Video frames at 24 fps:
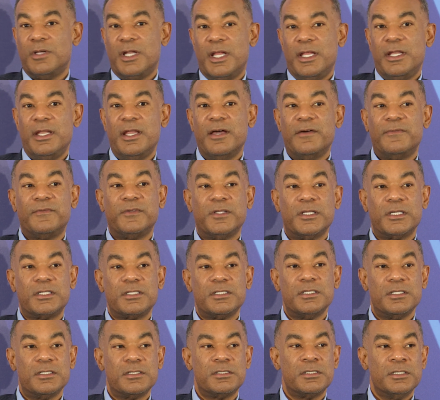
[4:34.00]
it at
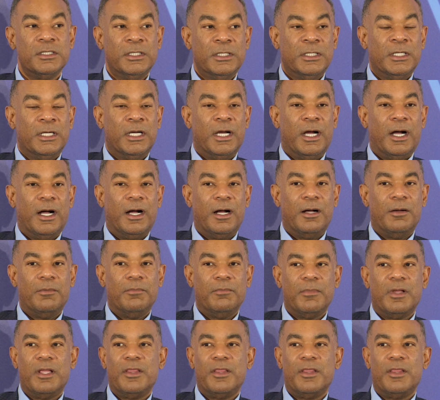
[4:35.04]
Netflix is um,